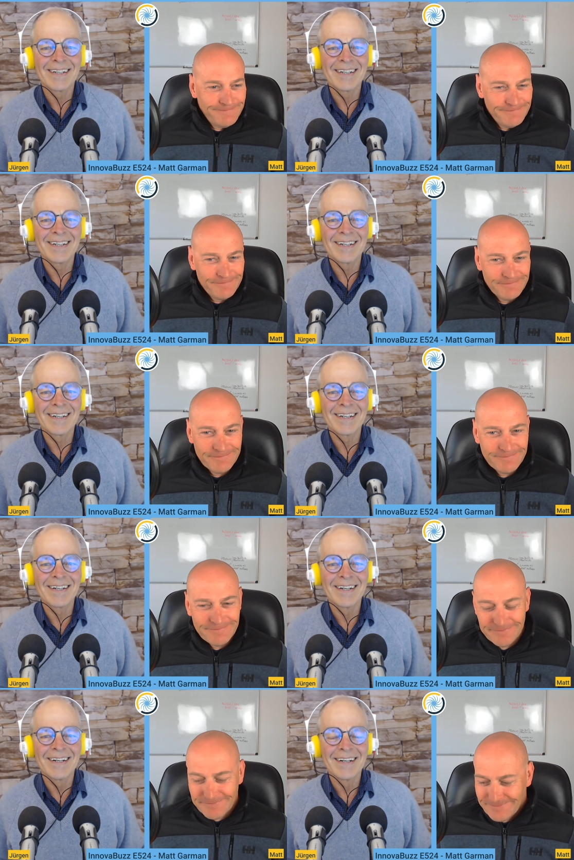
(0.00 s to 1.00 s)

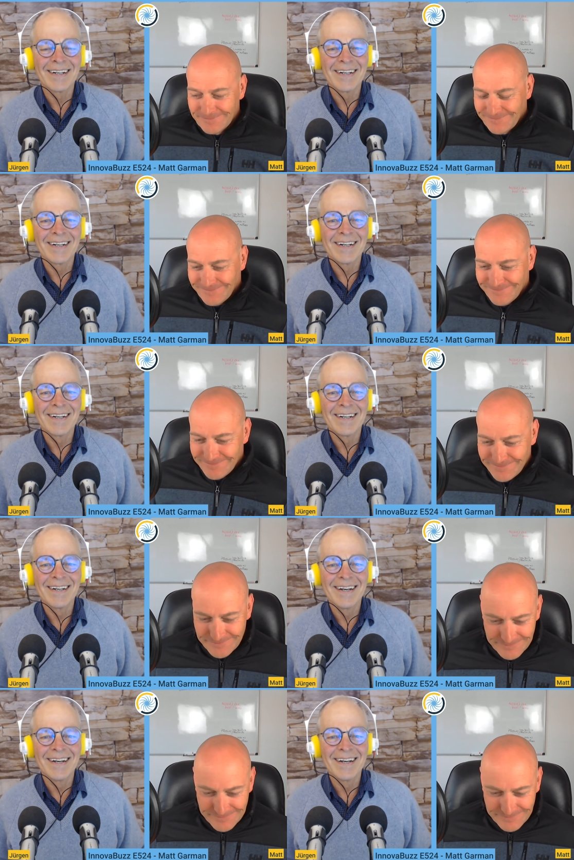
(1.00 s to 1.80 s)
(silence)